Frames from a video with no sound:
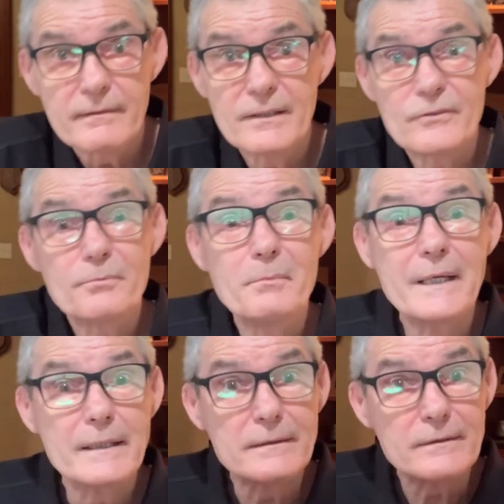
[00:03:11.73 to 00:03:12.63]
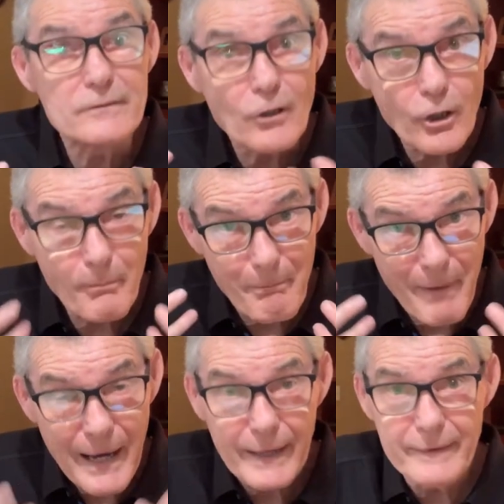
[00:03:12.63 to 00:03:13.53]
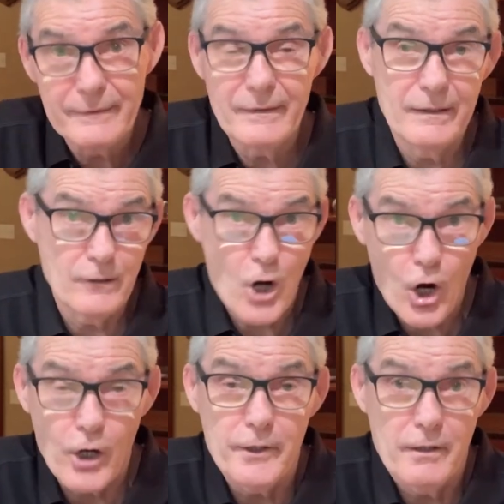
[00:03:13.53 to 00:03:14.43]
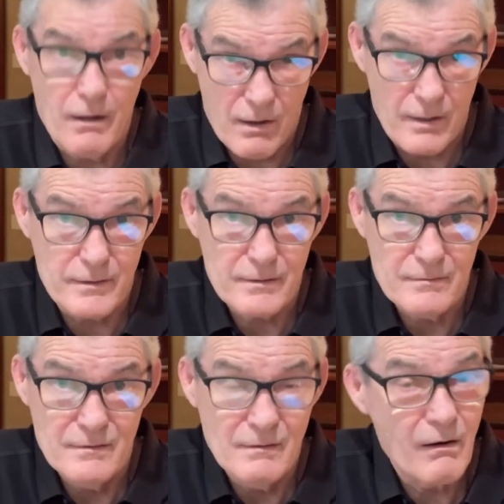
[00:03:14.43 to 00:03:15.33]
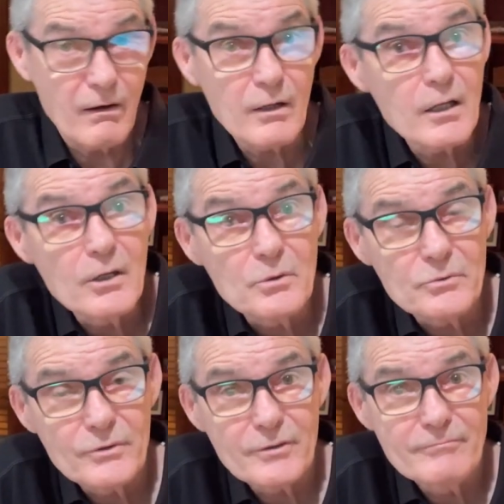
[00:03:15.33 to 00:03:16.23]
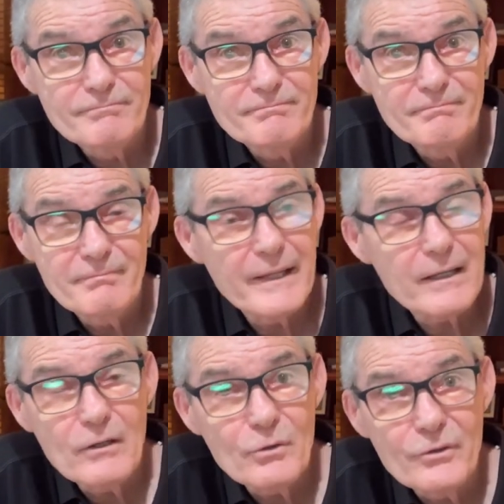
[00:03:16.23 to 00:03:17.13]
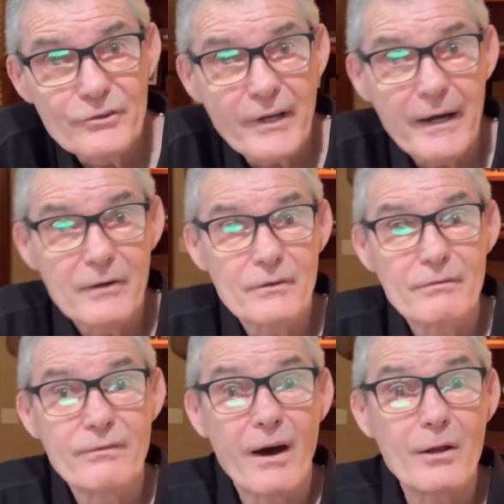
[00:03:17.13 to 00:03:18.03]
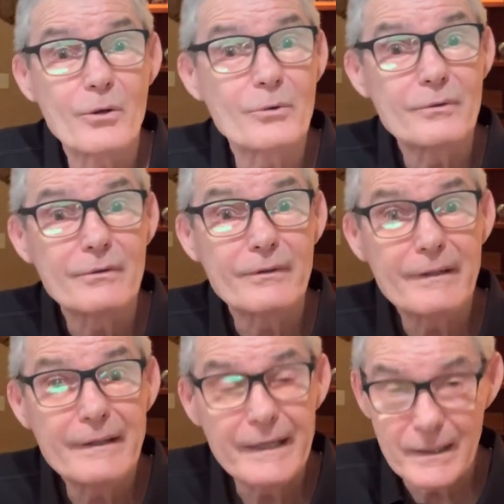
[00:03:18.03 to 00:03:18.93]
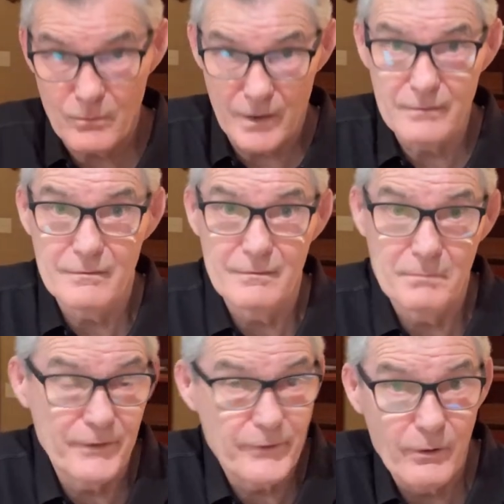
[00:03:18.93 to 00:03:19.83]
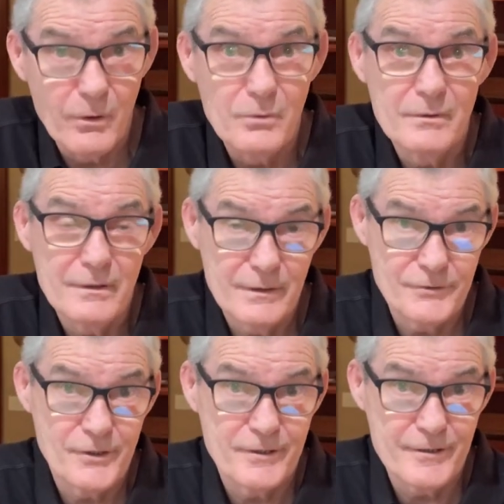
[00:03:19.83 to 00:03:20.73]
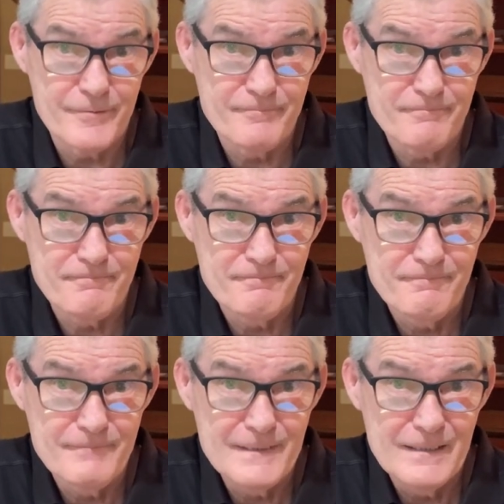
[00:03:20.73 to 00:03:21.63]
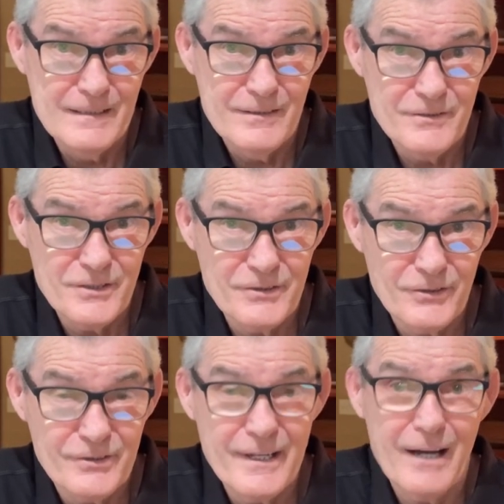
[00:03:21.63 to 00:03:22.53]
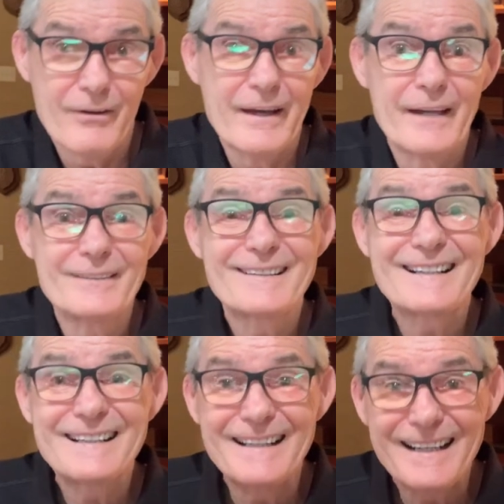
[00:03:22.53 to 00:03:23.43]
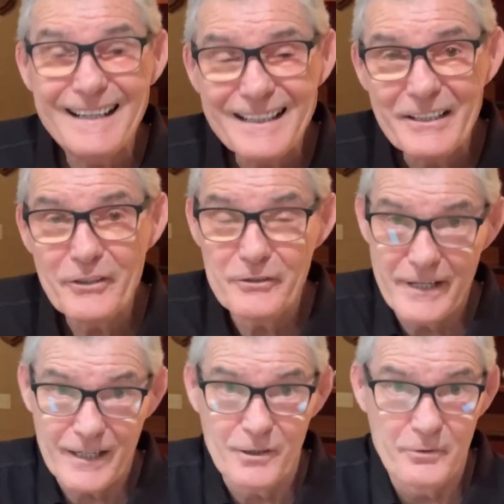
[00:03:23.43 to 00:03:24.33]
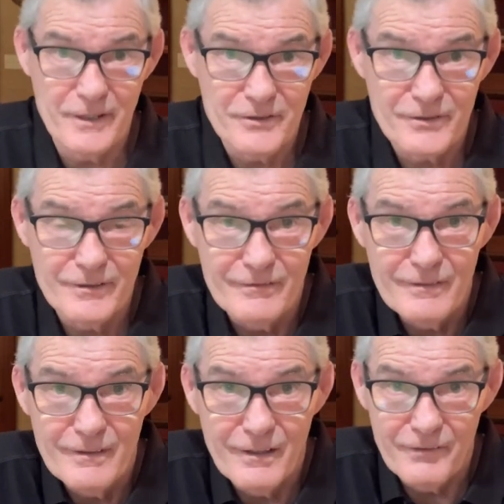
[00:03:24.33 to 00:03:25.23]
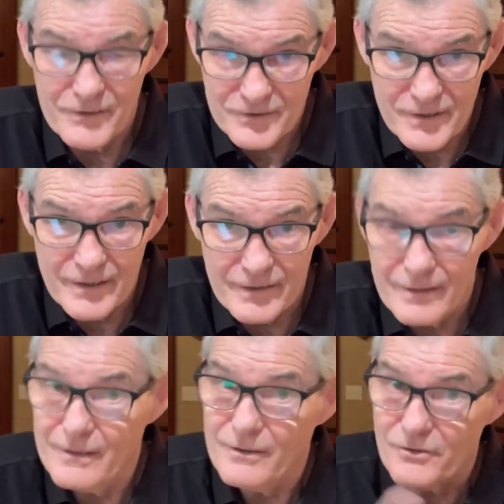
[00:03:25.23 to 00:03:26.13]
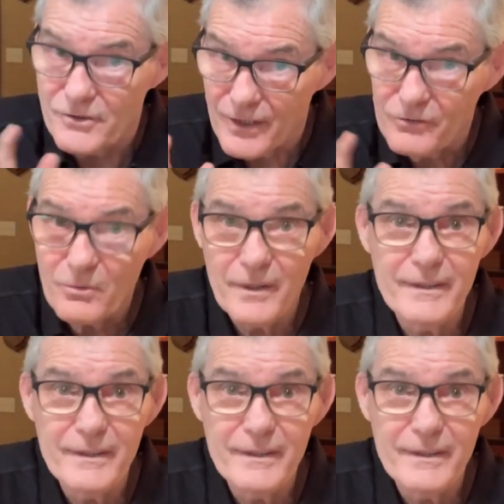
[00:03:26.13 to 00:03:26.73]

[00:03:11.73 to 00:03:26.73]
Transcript: these men's mind and hard heart are closed. They had no desire to follow anyone but their own agenda. Jesus now adds a clear declaration of his deity, just what